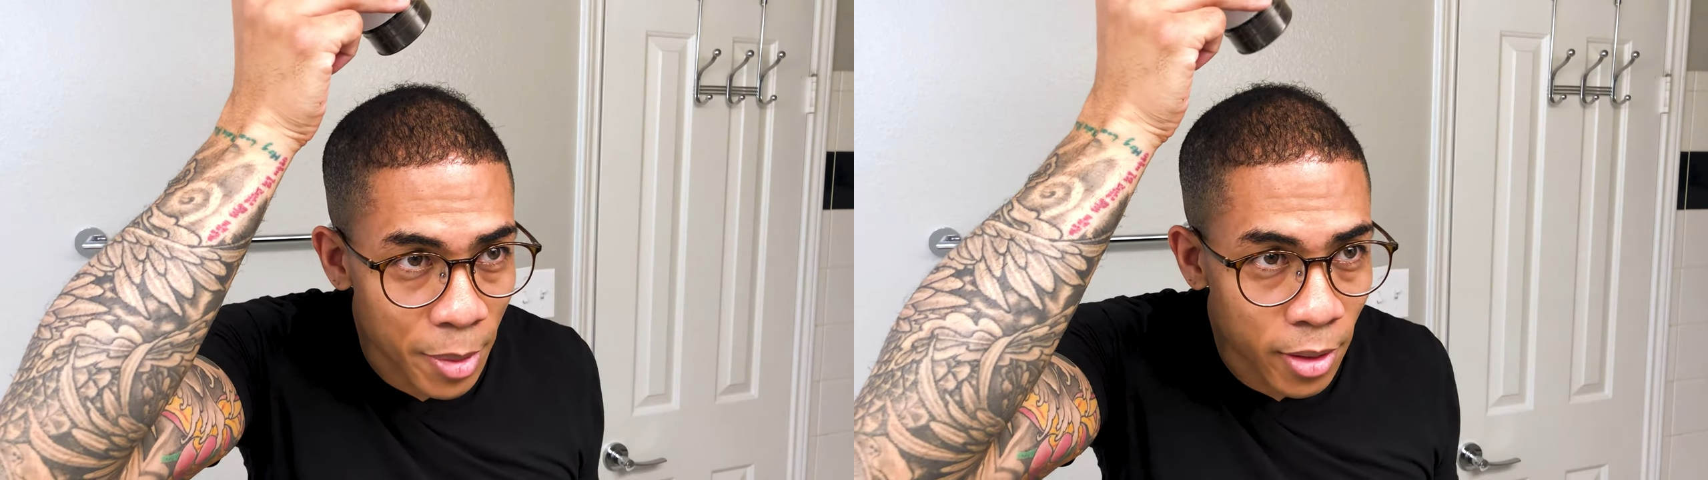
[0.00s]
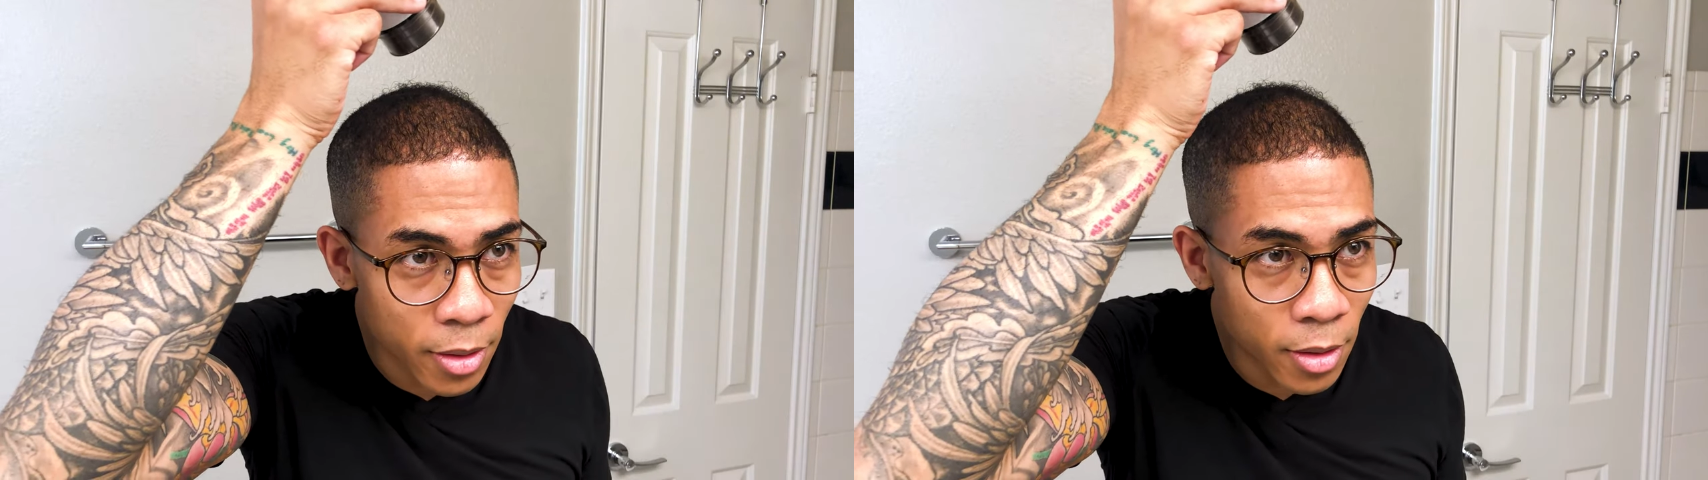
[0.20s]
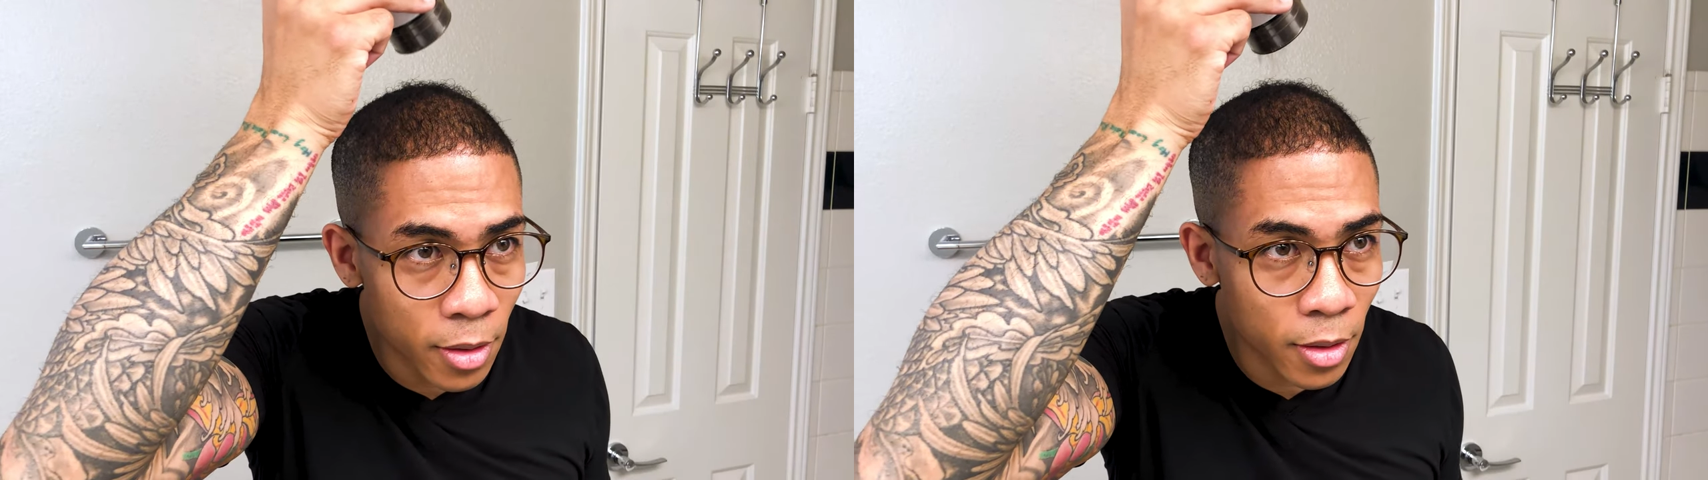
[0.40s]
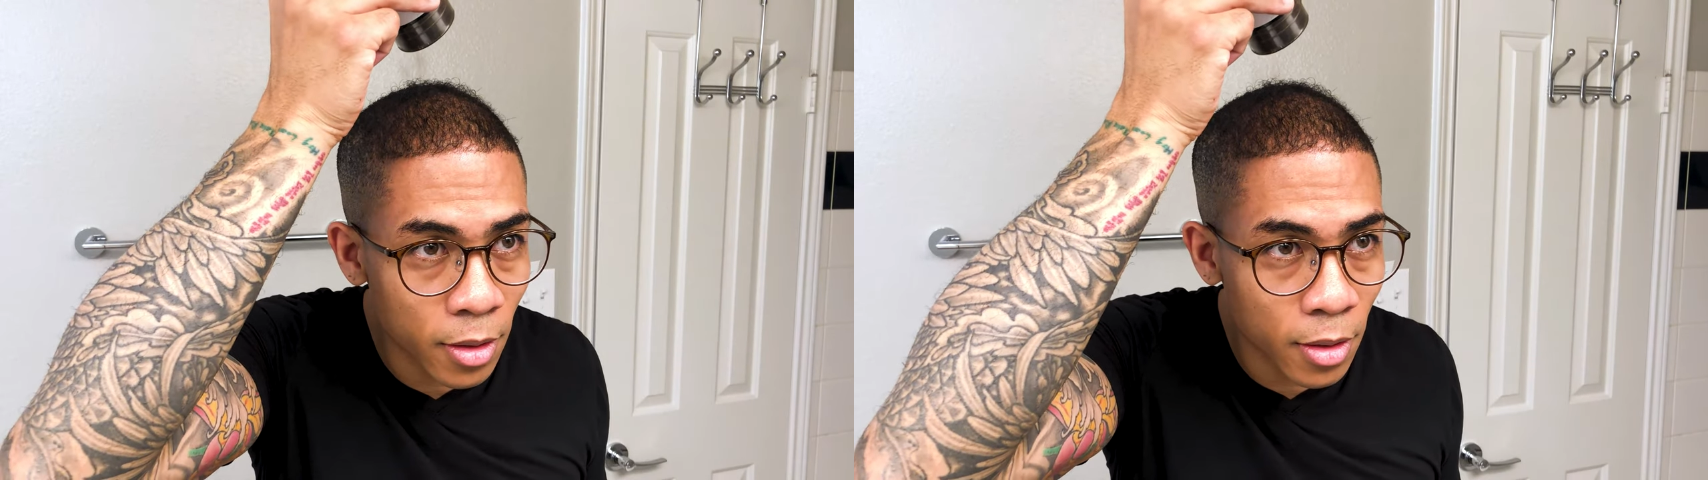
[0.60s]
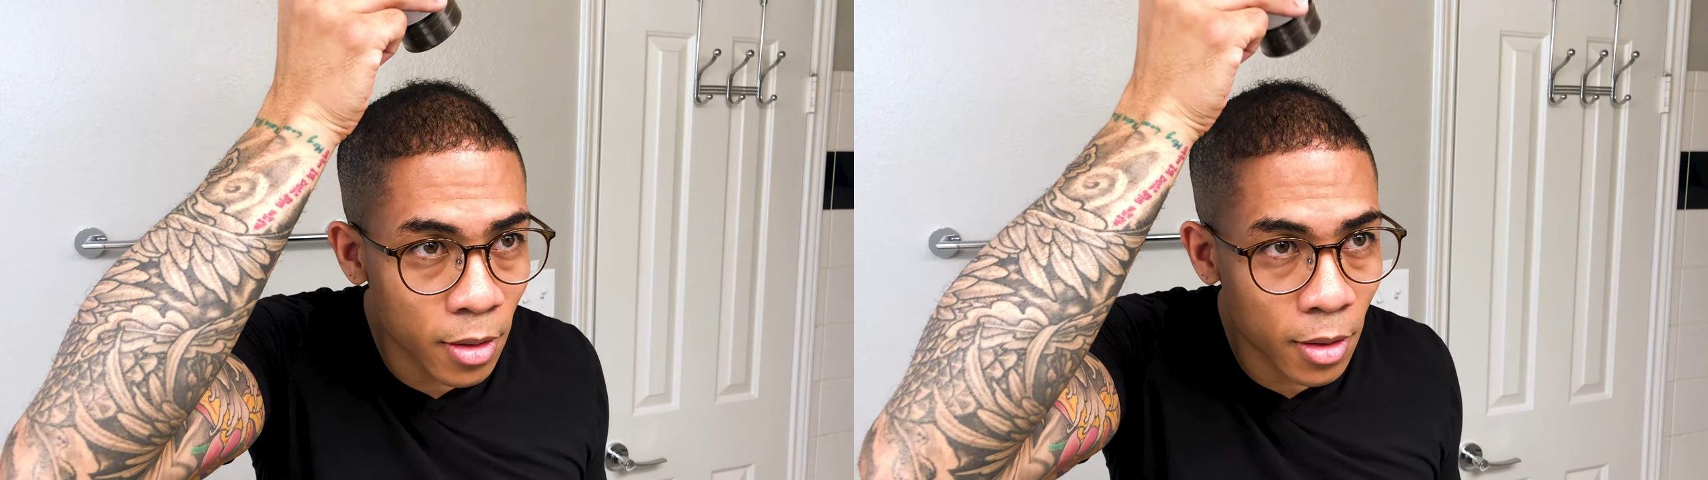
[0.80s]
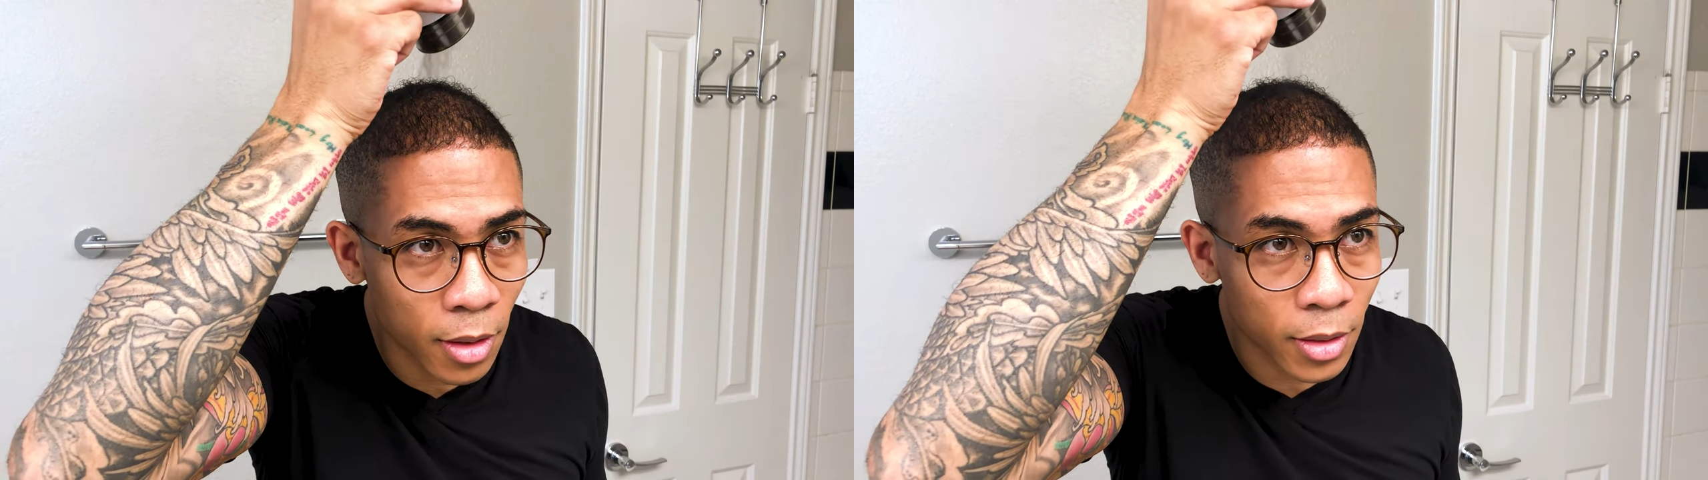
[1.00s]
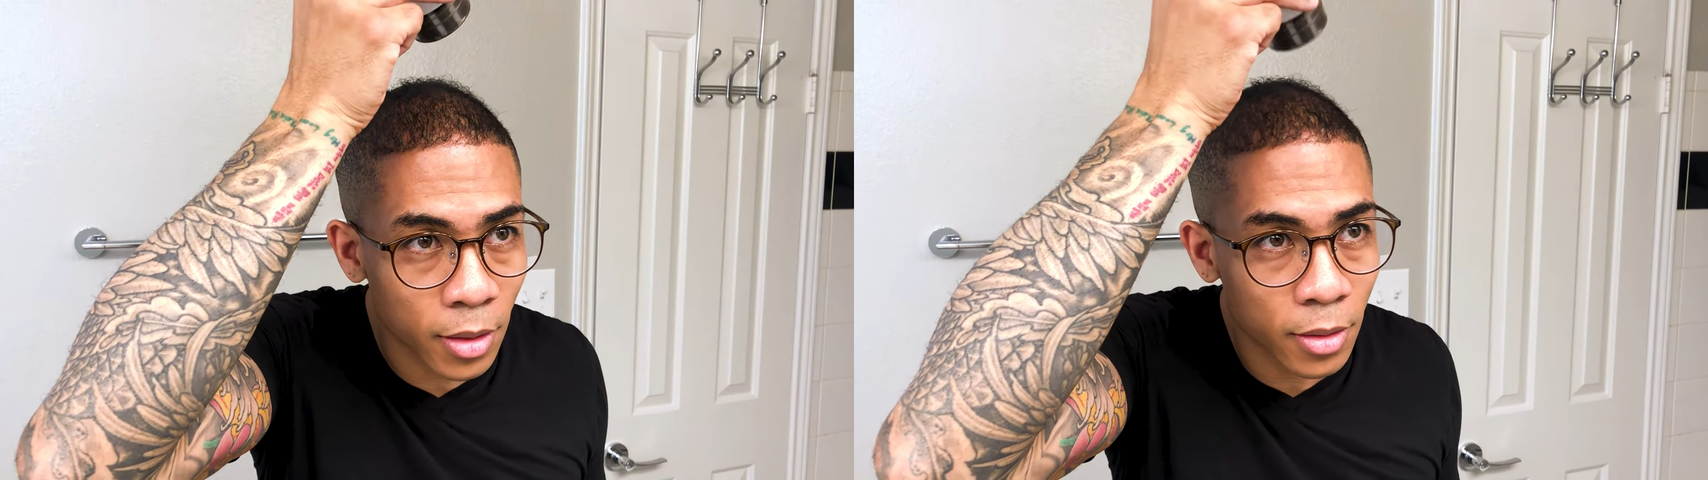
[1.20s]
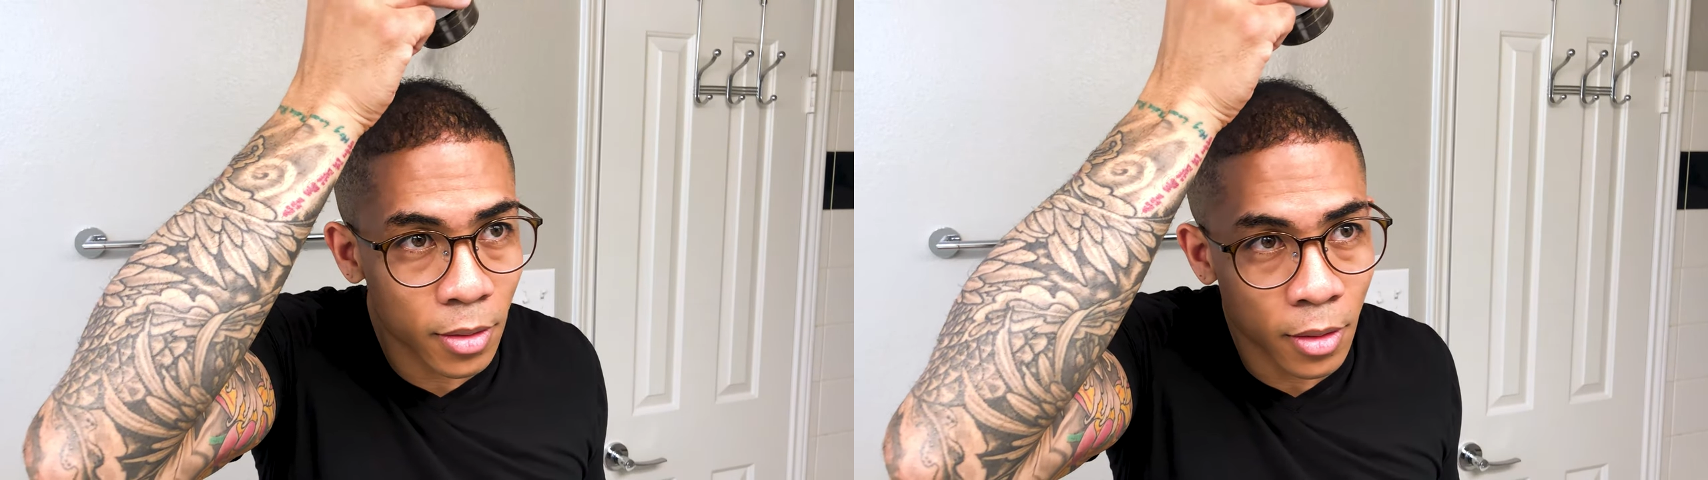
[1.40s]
it like this.